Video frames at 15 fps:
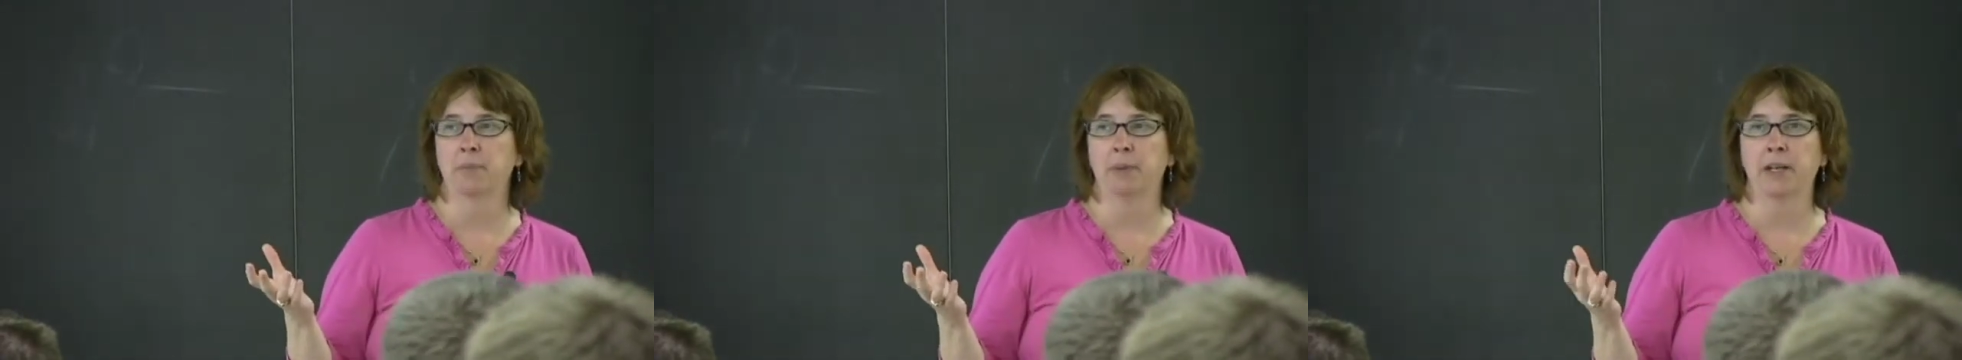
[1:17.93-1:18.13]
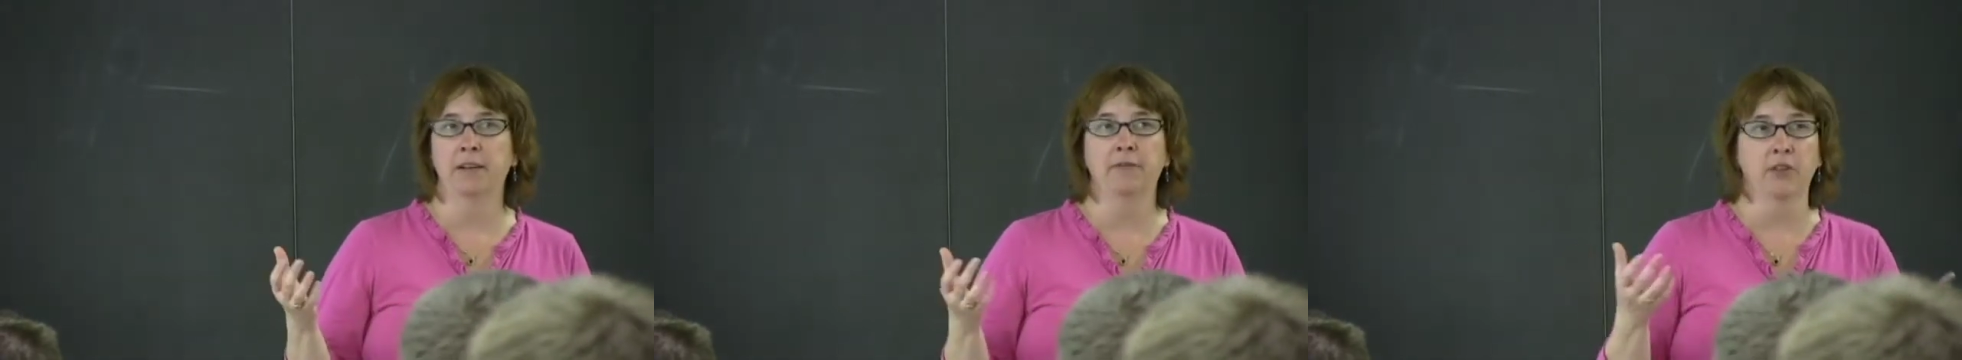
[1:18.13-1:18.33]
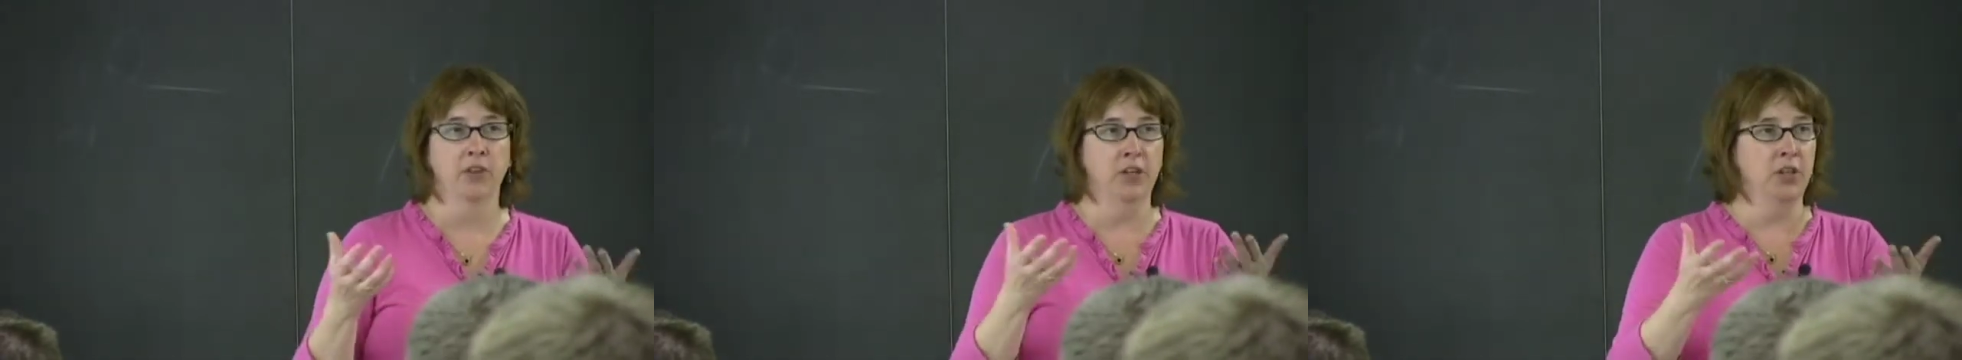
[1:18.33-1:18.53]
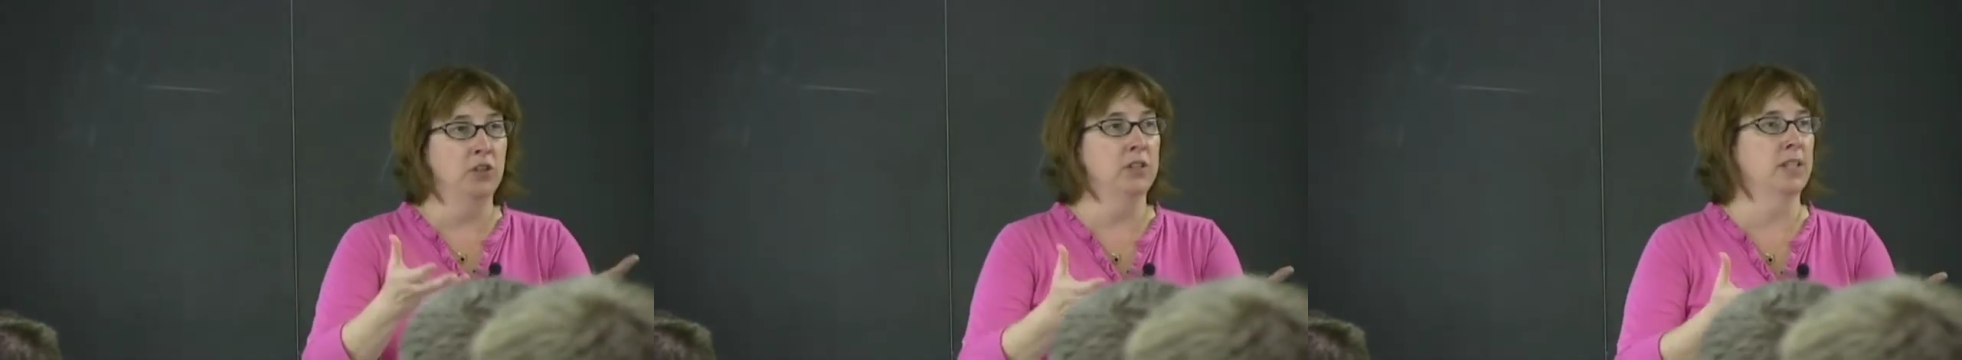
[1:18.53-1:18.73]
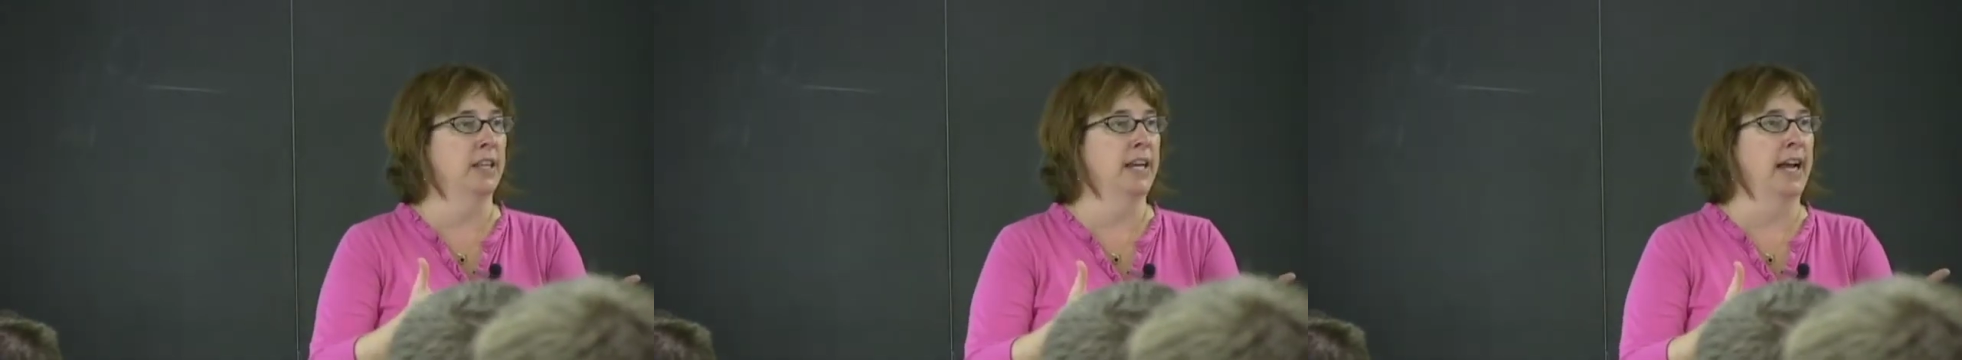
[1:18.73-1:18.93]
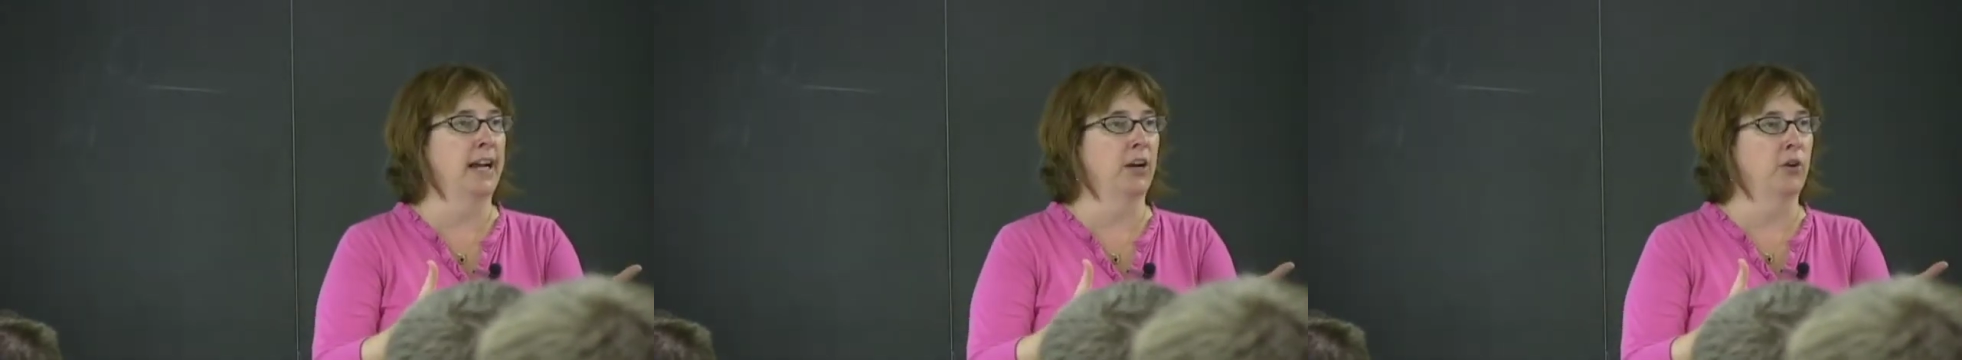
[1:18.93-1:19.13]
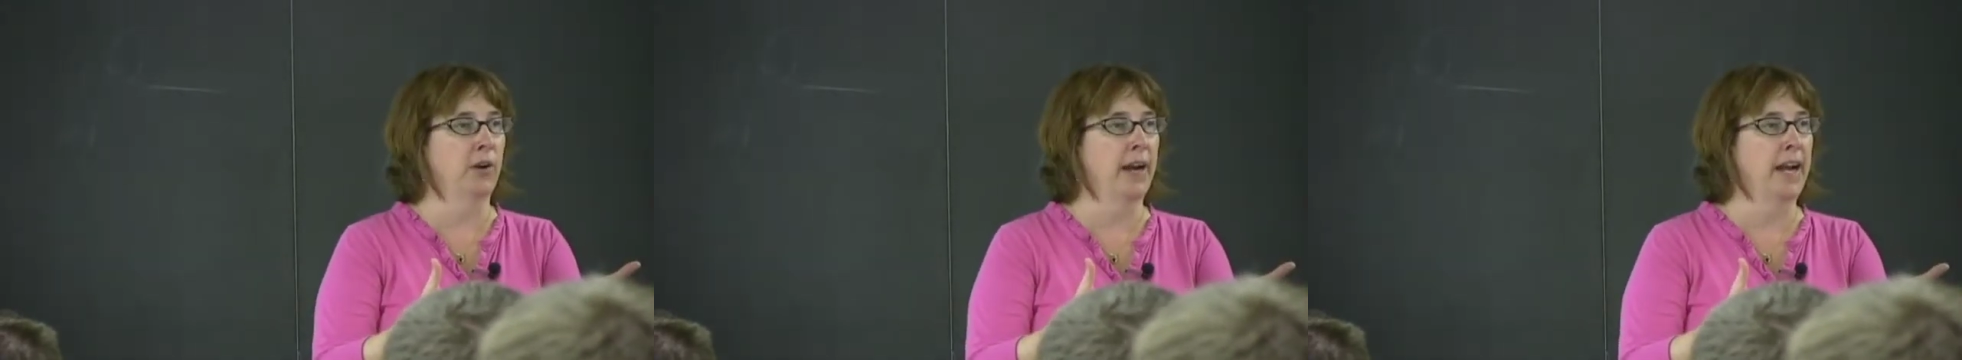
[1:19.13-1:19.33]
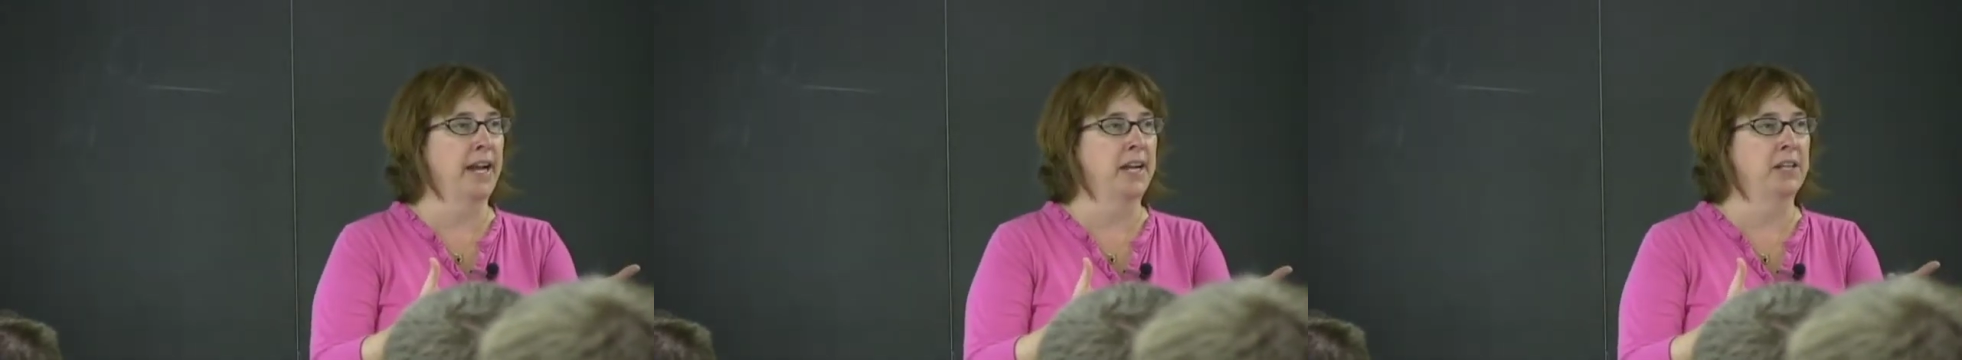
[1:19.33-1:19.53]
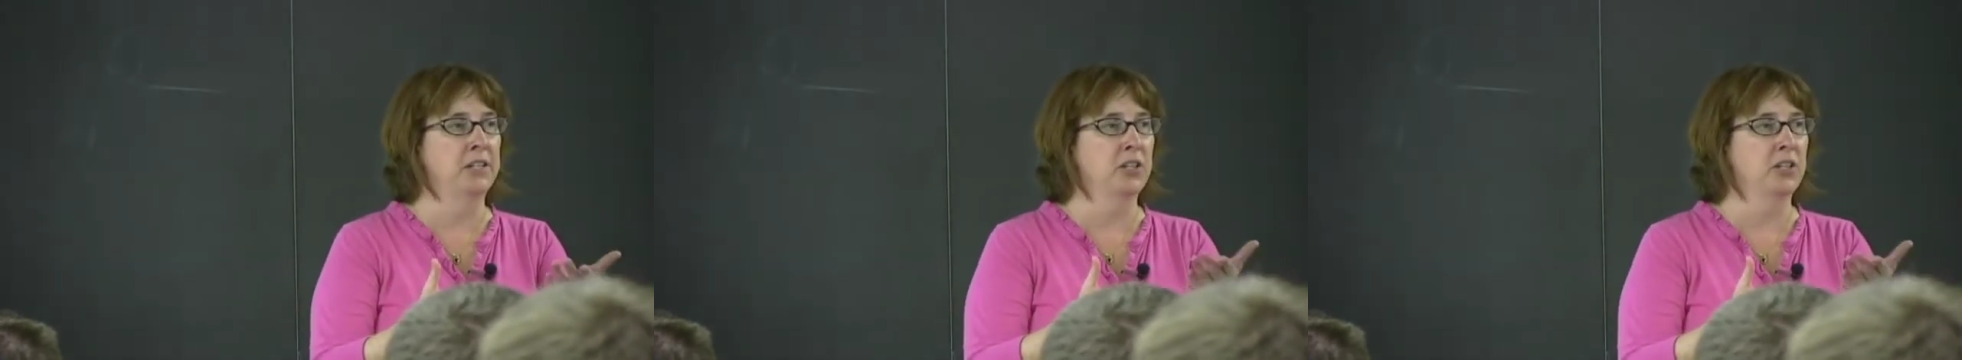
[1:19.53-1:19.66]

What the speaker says: be for the use of that crane.